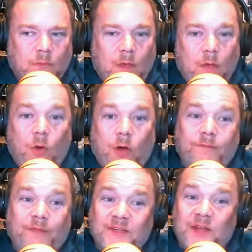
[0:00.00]
Well,
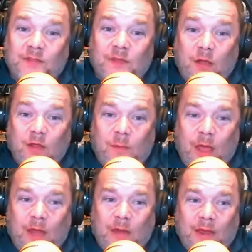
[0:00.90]
that's not the only
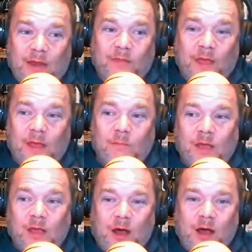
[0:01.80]
animated thing,
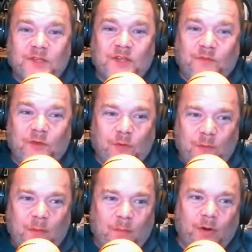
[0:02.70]
because if you
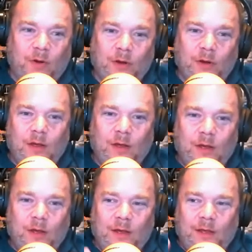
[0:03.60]
remember,
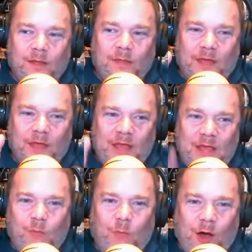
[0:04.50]
the
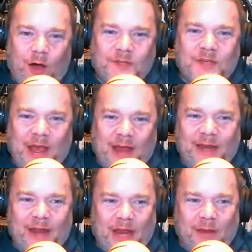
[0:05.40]
Ewoks had an
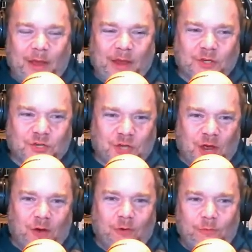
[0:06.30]
animated
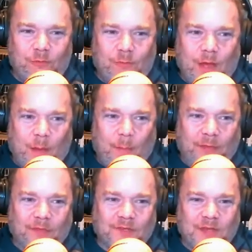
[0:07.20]
show
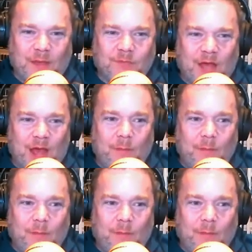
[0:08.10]
about the same time